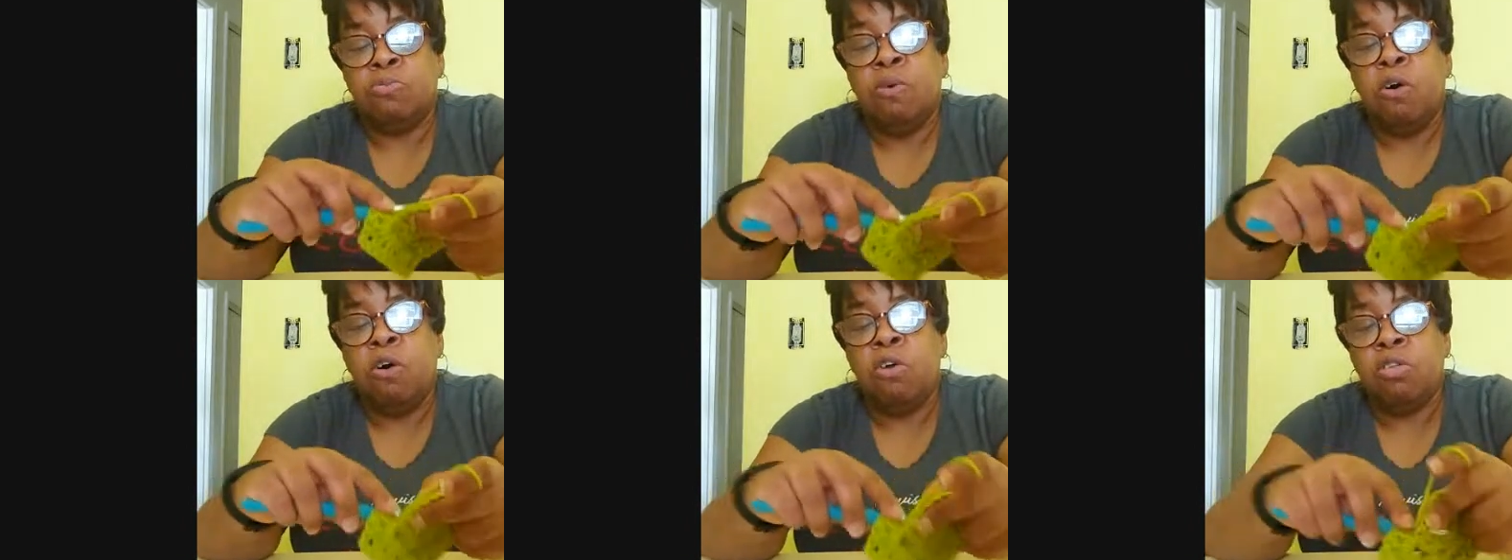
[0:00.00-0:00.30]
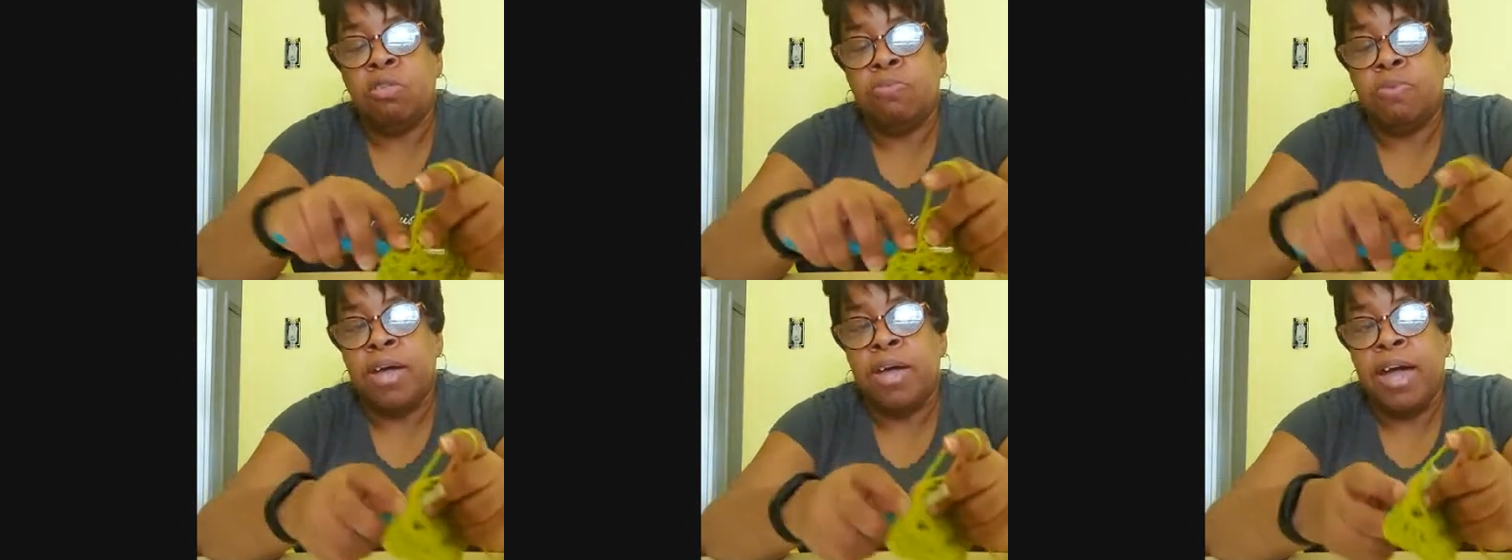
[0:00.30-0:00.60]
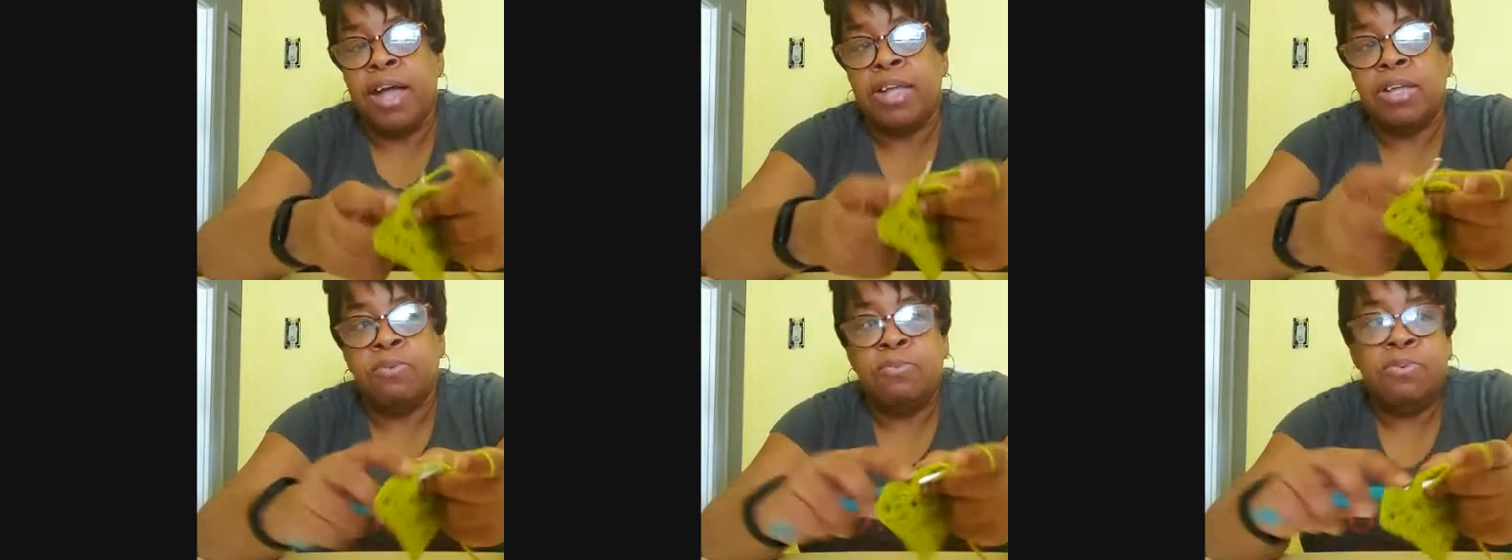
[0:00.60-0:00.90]
parts
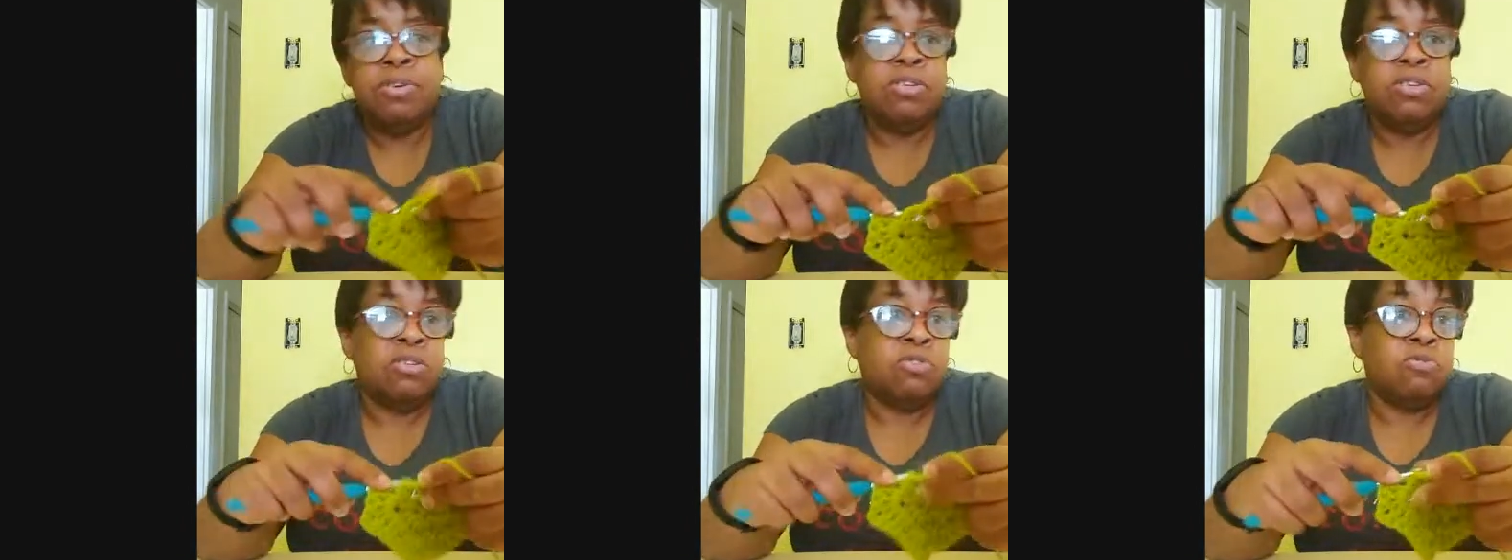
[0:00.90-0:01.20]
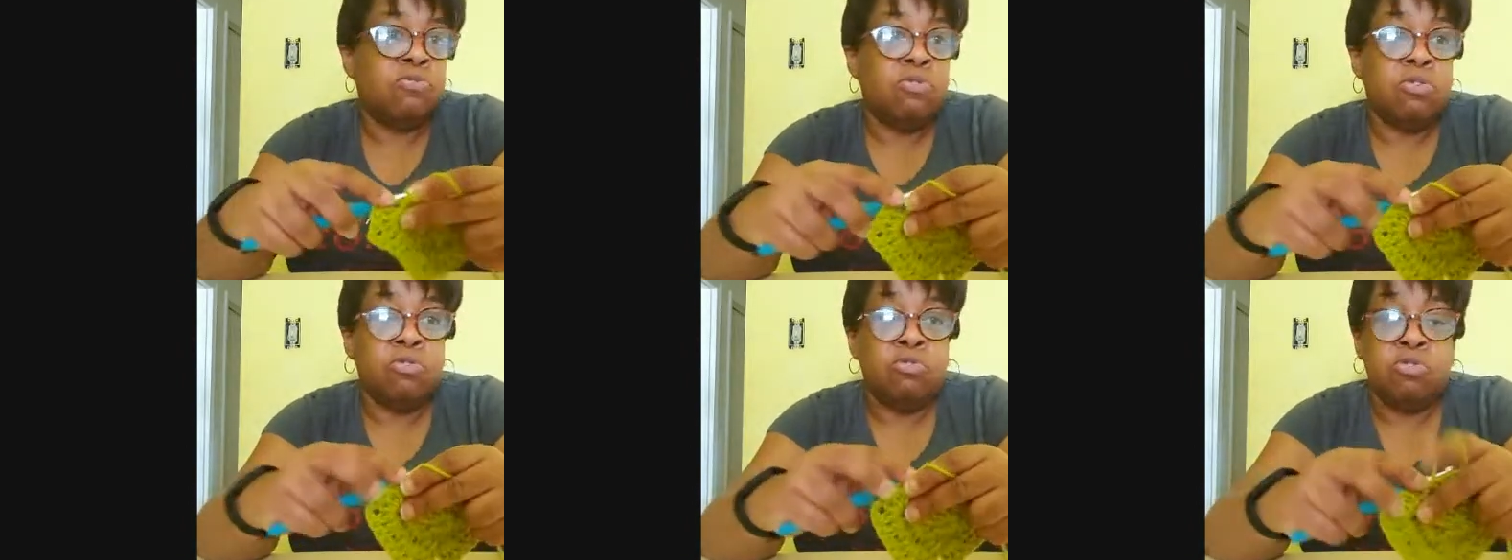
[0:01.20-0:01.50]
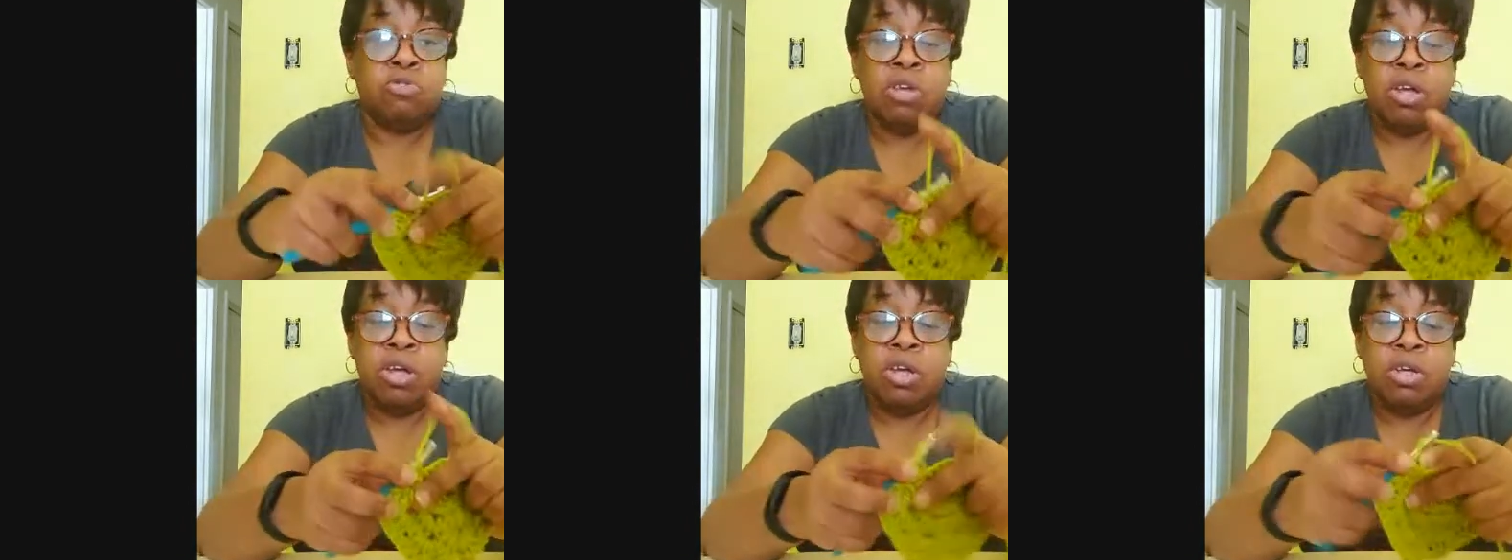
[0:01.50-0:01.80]
behind it. We just
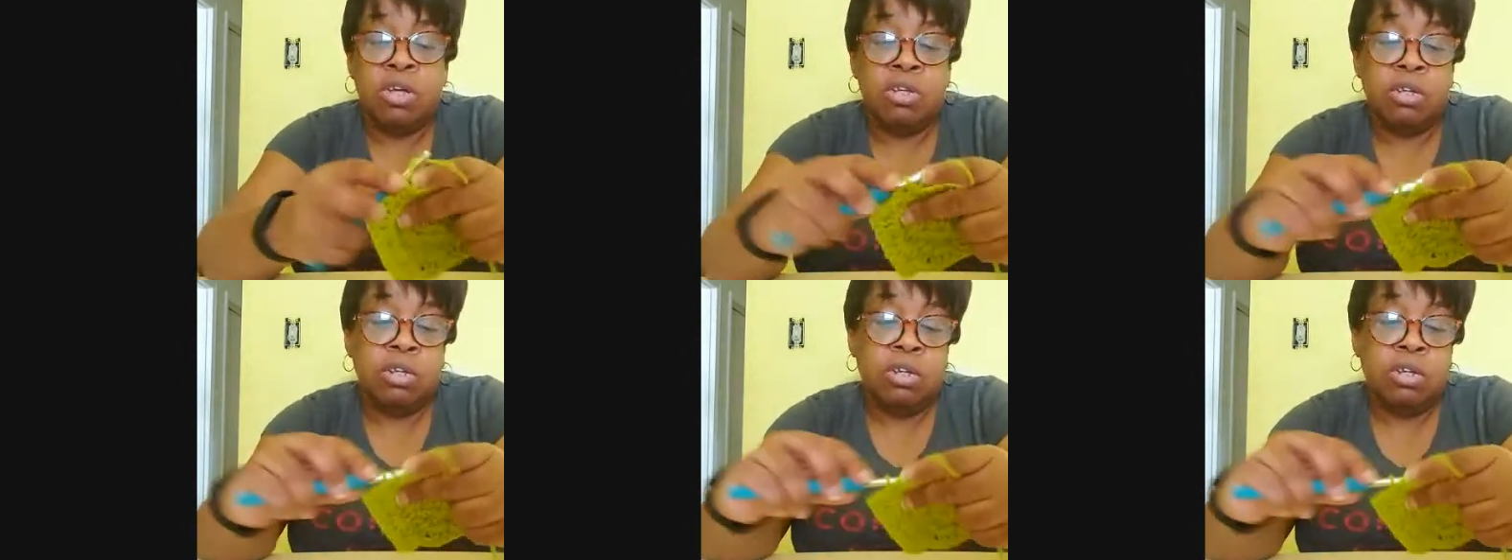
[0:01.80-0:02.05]
crocheted.